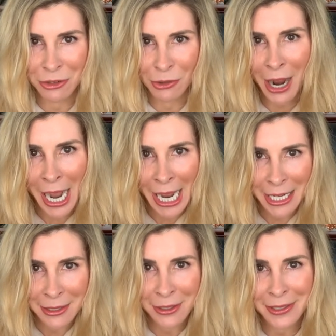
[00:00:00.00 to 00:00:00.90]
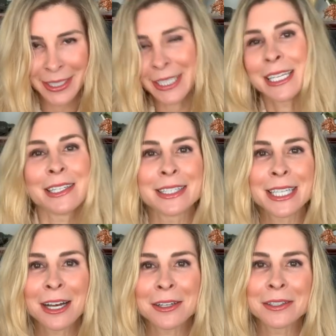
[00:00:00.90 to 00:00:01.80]
dry, dull skin
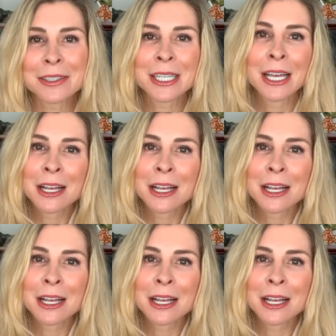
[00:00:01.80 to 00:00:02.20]
cells.